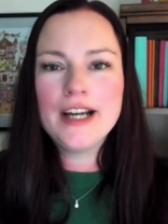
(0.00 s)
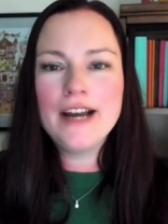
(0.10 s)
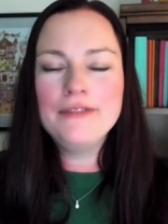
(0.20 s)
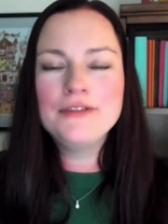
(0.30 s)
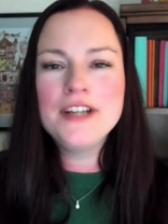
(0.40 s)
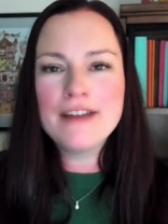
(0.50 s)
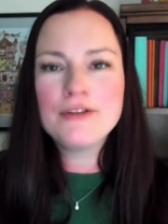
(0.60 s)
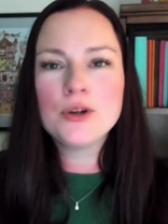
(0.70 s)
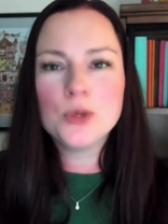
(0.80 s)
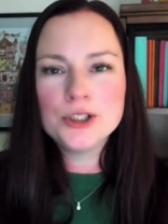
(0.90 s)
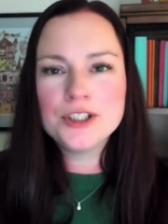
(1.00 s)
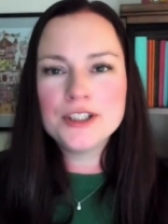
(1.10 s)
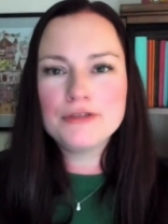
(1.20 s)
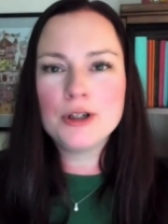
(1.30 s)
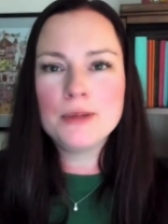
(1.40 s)
I've never worked in a
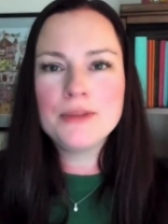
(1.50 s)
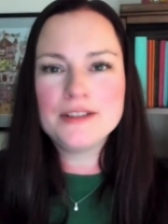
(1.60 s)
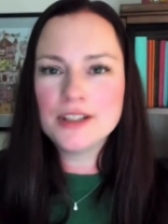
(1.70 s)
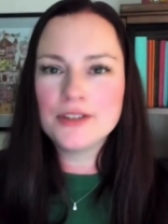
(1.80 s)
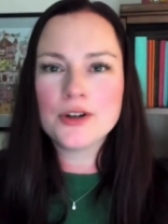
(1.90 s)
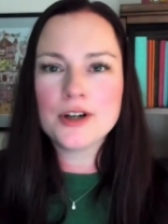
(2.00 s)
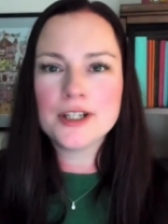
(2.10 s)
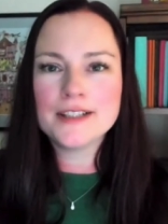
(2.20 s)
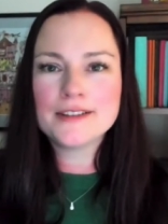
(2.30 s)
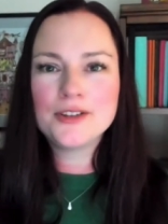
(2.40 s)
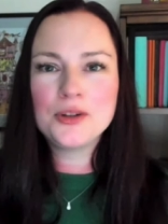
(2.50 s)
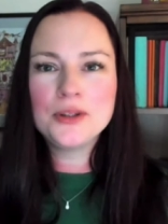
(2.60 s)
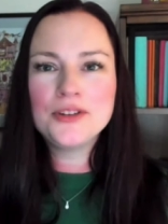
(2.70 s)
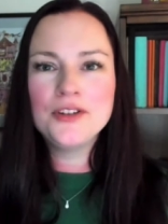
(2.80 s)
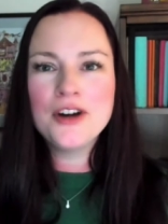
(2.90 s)
firm that does audit. So
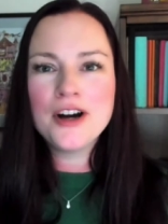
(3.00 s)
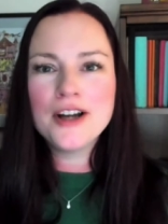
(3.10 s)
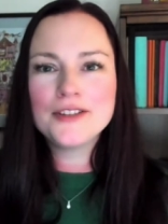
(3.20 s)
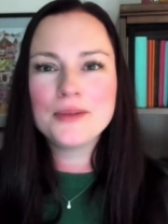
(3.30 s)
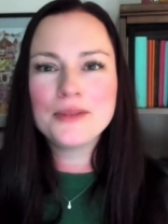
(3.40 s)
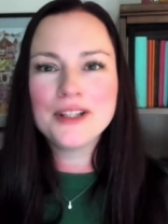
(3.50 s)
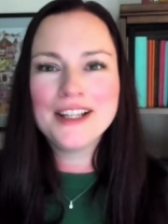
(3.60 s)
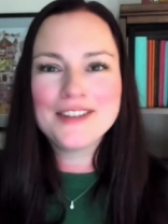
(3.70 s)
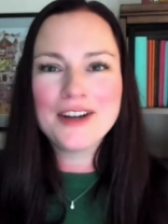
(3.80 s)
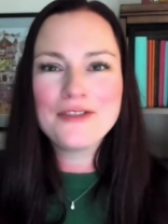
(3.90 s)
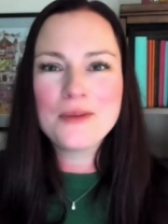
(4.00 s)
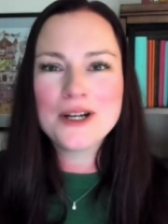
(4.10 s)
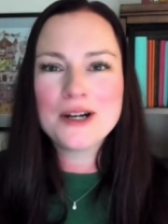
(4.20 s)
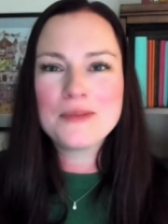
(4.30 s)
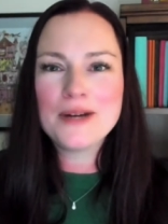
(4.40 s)
it's not something that's ever been
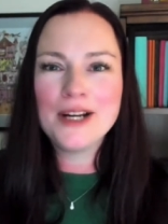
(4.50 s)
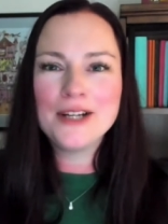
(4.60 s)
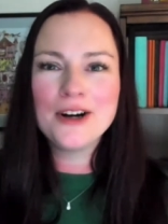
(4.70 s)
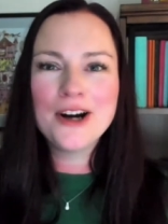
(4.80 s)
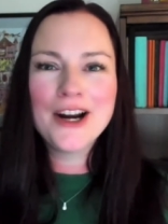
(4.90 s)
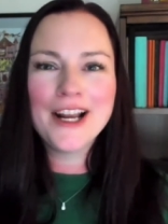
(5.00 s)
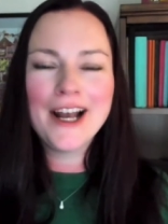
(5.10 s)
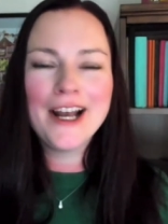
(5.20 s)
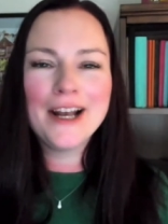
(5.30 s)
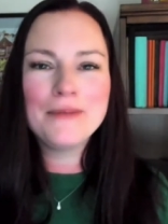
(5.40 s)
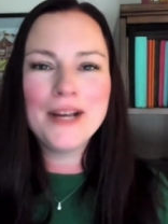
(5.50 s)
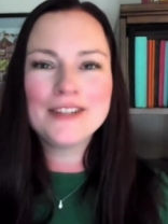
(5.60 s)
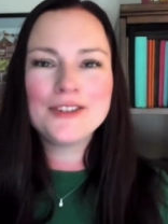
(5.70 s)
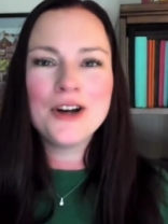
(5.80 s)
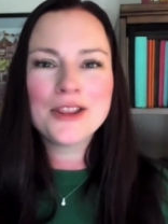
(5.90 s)
on my radar. It's
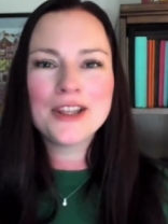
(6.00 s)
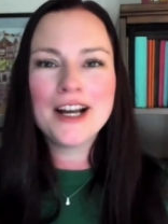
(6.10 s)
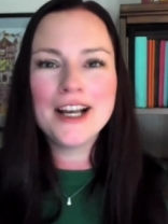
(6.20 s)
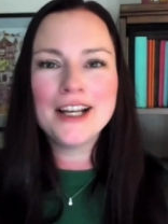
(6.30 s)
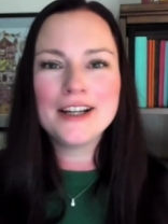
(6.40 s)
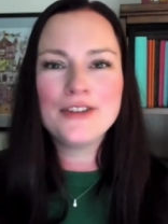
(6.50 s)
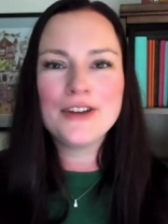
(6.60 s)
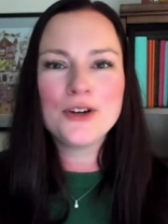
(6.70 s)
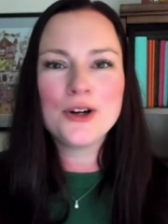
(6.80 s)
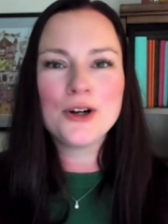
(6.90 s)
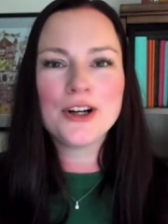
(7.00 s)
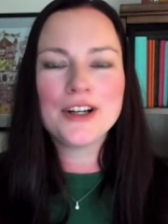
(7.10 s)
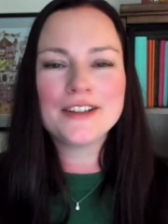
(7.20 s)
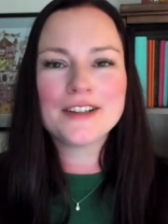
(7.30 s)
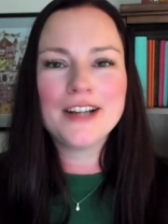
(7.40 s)
not that I
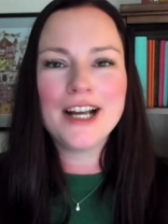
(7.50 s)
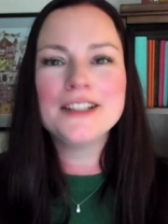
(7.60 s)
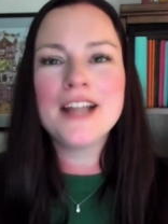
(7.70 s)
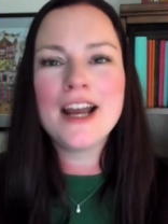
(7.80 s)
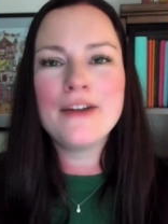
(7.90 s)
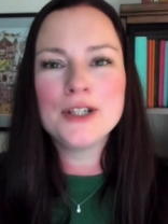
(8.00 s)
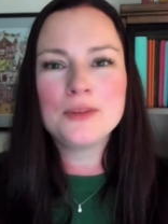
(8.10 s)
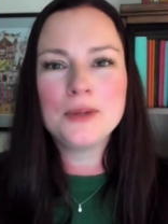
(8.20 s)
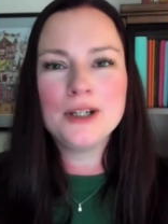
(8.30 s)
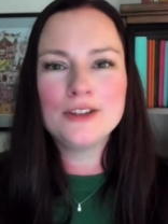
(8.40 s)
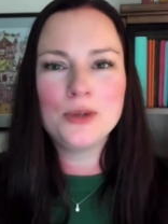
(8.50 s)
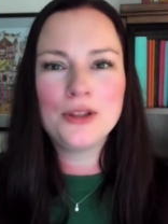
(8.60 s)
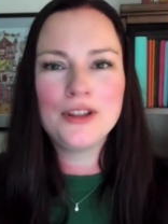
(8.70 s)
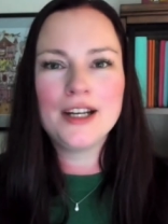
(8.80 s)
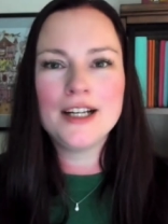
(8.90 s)
didn't have an experience with
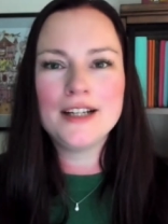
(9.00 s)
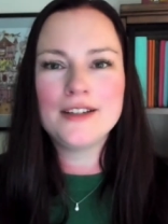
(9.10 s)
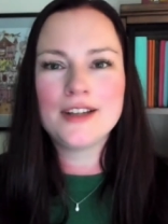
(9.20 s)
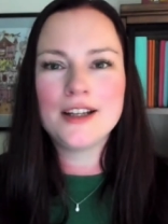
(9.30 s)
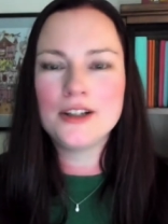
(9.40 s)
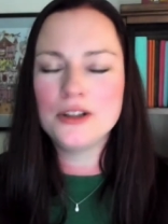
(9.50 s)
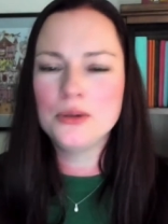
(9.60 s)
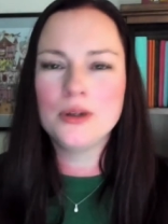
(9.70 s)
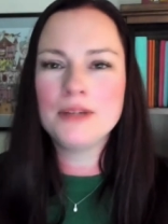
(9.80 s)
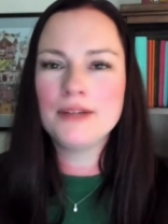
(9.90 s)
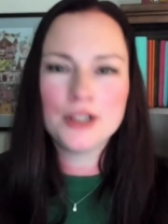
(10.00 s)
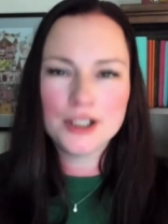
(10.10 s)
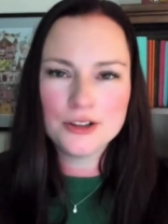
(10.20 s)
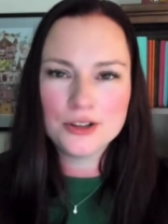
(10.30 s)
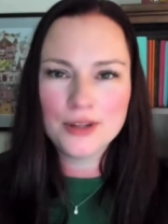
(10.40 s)
it and I decided, ooh, I'm never going to
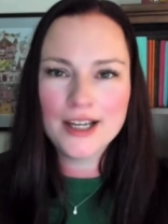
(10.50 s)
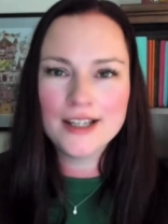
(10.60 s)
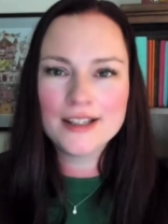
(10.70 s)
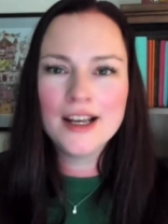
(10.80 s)
do that.